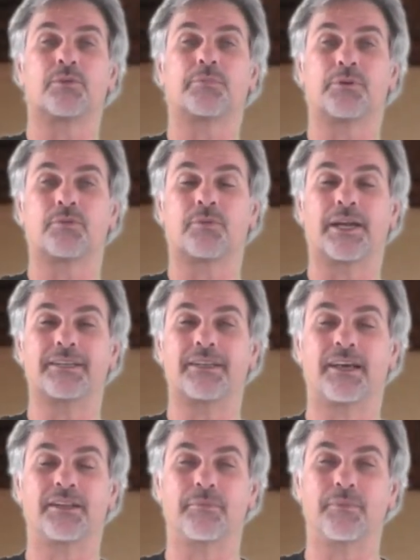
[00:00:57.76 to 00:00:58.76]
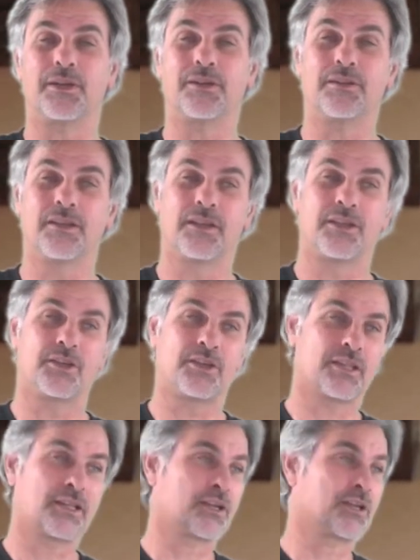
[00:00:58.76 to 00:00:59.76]
ripple right down the middle. You,
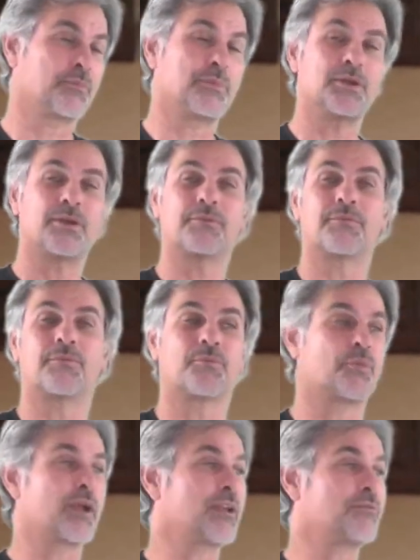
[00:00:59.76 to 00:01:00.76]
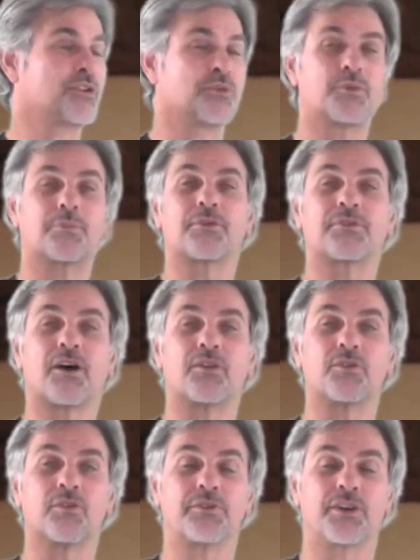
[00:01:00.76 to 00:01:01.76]
it could be waves and ripples
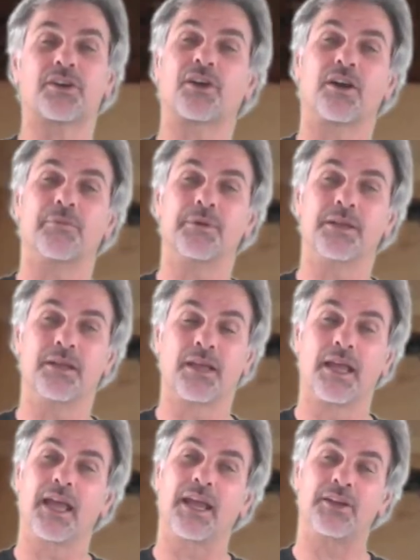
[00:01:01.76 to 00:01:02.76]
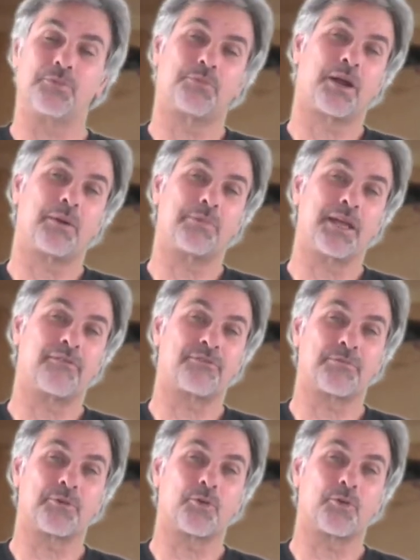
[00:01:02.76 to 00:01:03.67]
all over your carpet. And you probably have some